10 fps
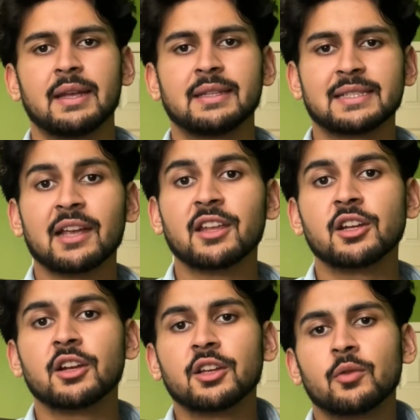In second
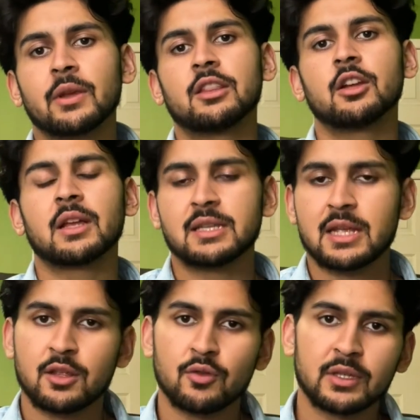year, you either
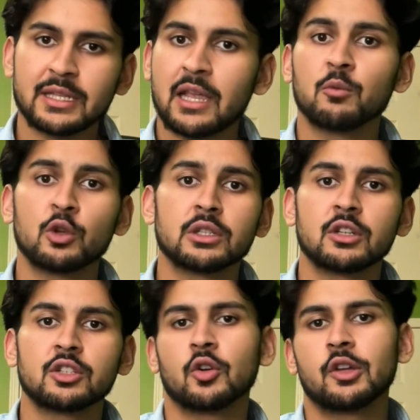continue the same
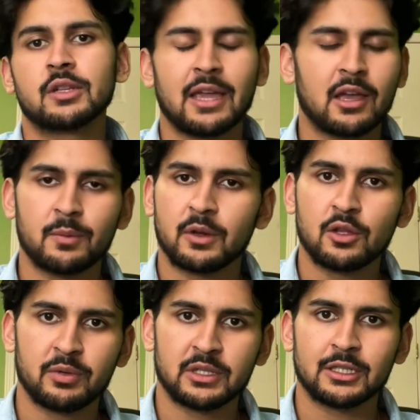research or you take up a new
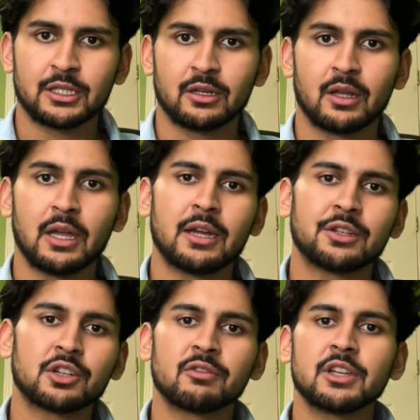position.
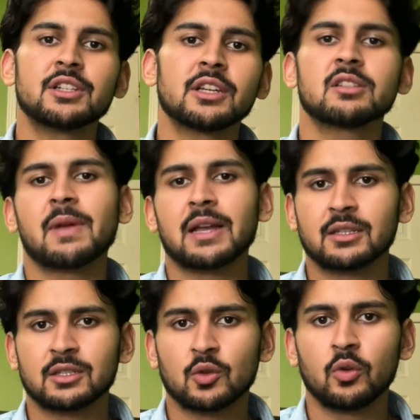To readjust back to
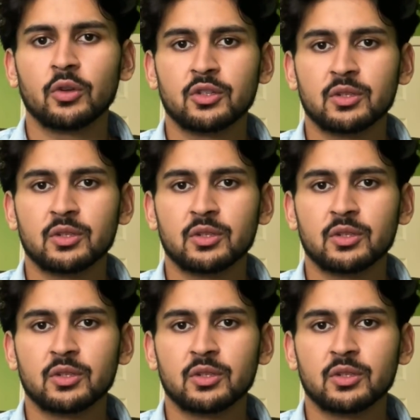school, you